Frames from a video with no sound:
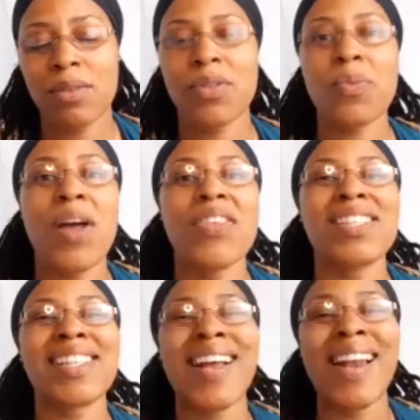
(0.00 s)
the
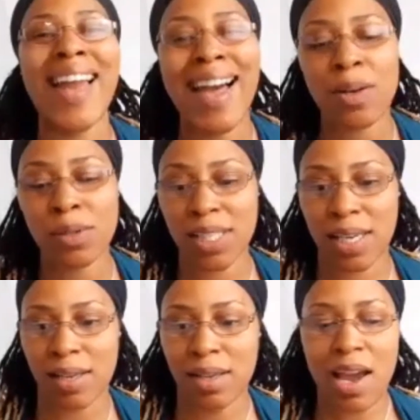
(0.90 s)
weather's
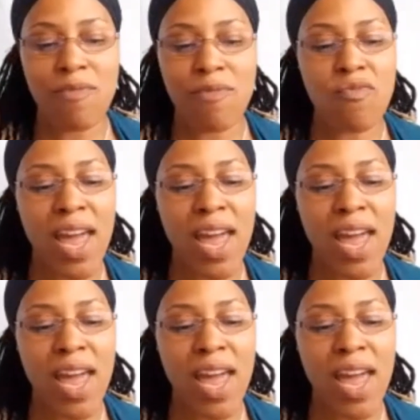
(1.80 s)
cloudy and